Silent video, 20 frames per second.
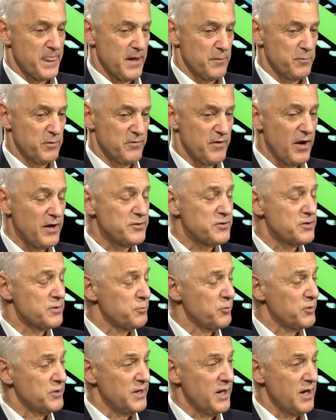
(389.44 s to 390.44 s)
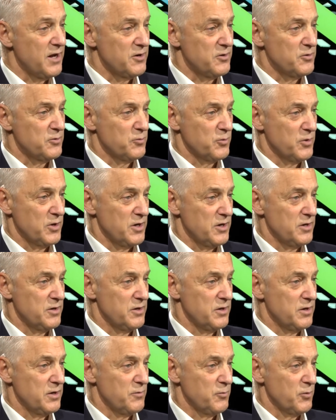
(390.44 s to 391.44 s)
And we've gotten to the point now
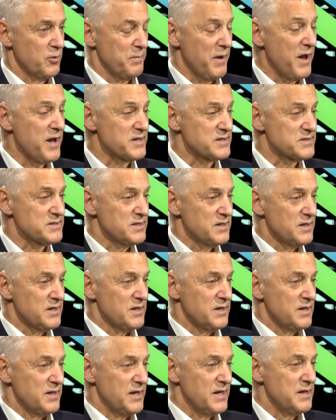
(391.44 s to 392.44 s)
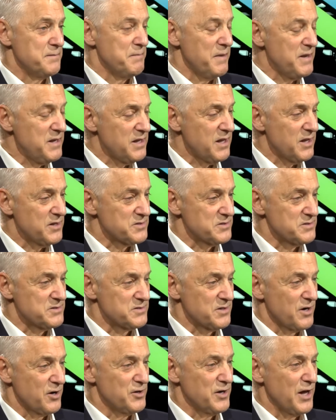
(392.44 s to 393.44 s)
where banks, in many
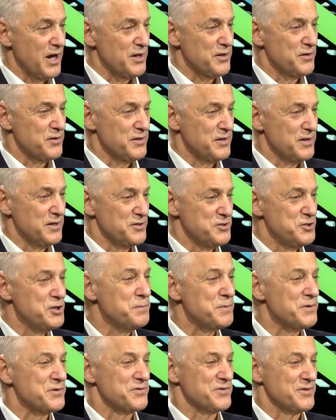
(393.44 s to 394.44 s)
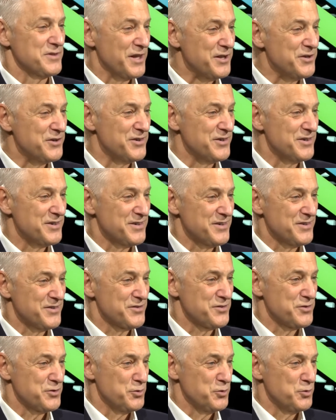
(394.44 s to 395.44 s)
cases, are not the cheapest lender
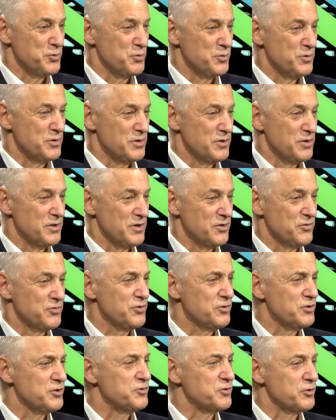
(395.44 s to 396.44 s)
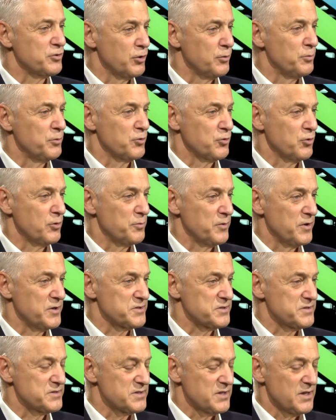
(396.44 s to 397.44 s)
certainly to global
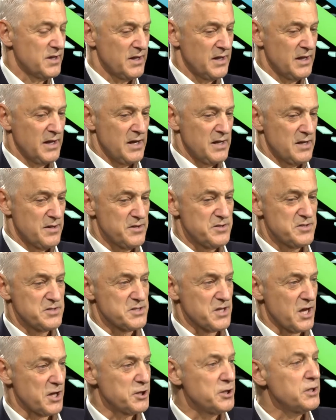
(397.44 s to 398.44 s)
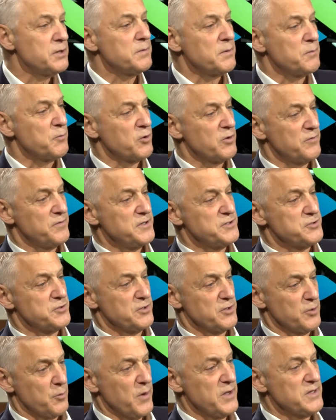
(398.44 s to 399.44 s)
corporations. This is a little bit more a feature
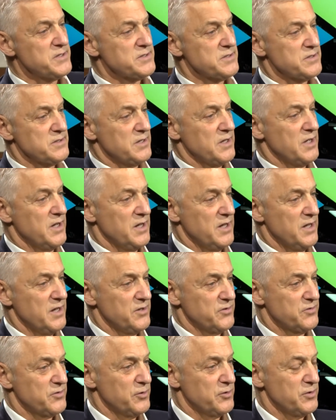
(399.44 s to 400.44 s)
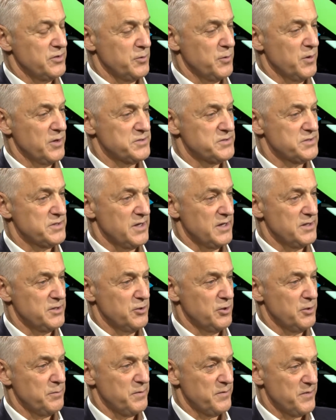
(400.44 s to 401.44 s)
in the West, so the US and
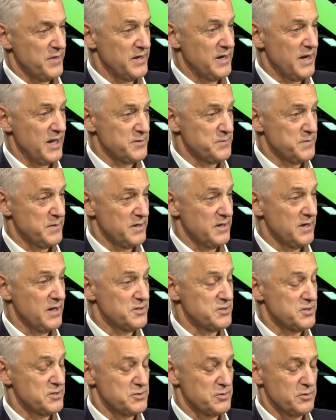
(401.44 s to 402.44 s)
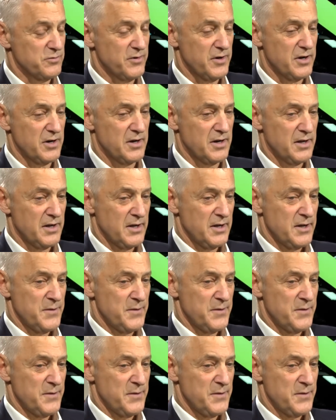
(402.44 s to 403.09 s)
Europe, than it has been in Asia so far.